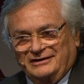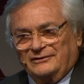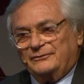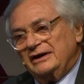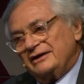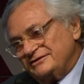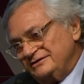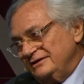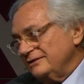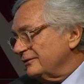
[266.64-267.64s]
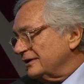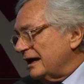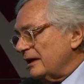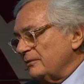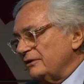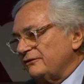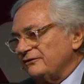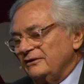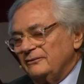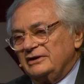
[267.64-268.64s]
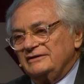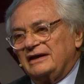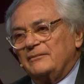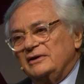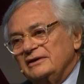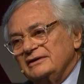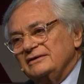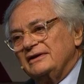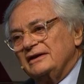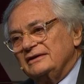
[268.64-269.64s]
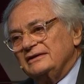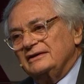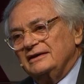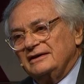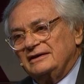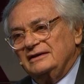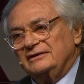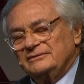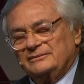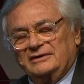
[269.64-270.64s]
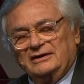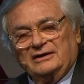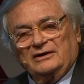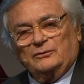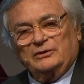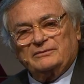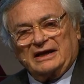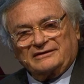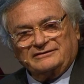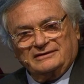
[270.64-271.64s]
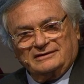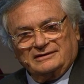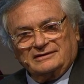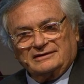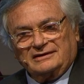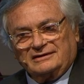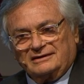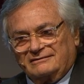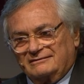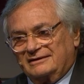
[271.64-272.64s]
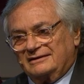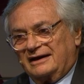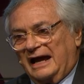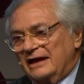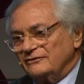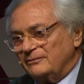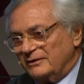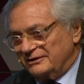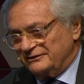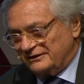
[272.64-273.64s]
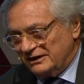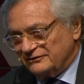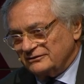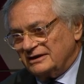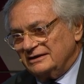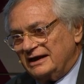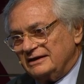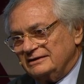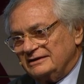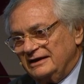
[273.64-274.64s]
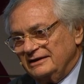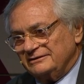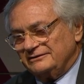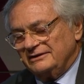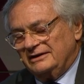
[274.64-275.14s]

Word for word: We are seeing what happens, uh, what is happening in the United uh, Kingdom with Brexit and, and, and, and, the kind of polarization that that entails.